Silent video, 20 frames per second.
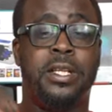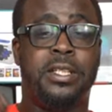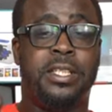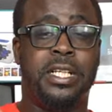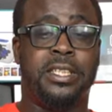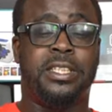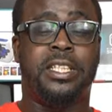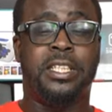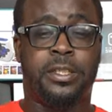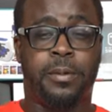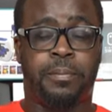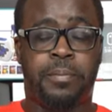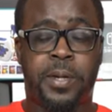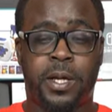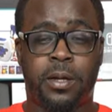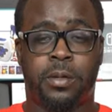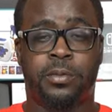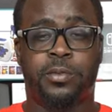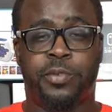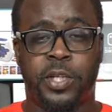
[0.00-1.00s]
This is a
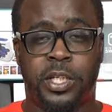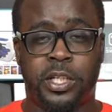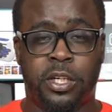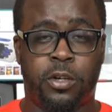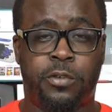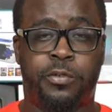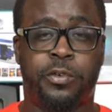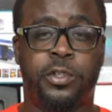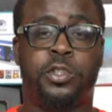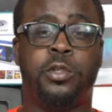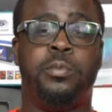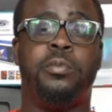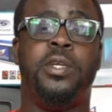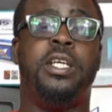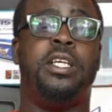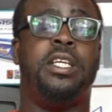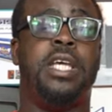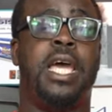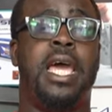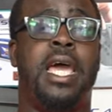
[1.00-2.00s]
pickups video for Too
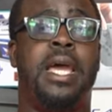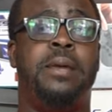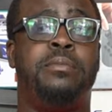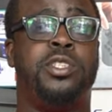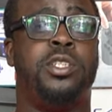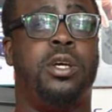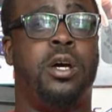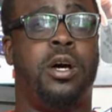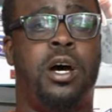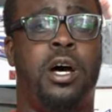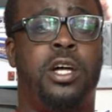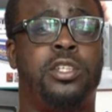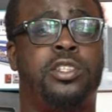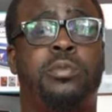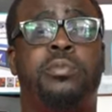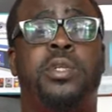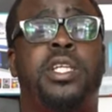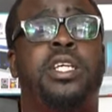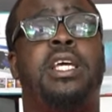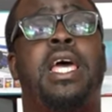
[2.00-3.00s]
Many Games. Uh,
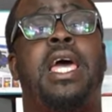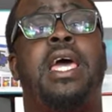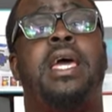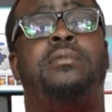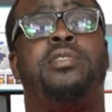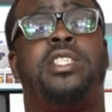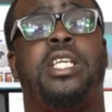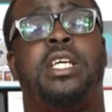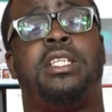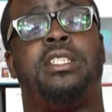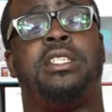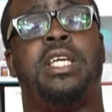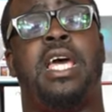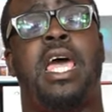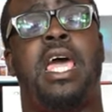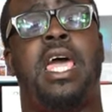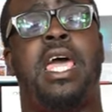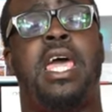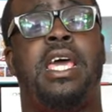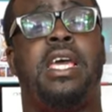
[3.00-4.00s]
Too Many Games is
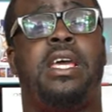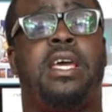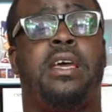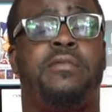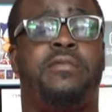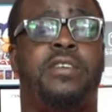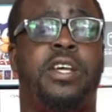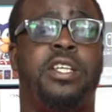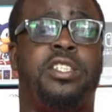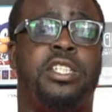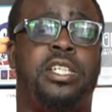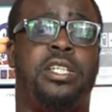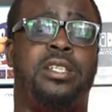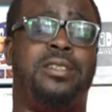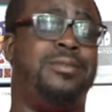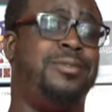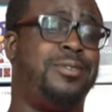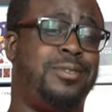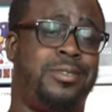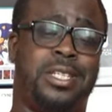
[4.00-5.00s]
a
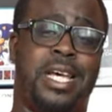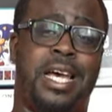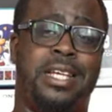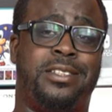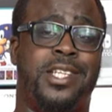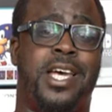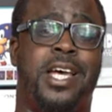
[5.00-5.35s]
convention slash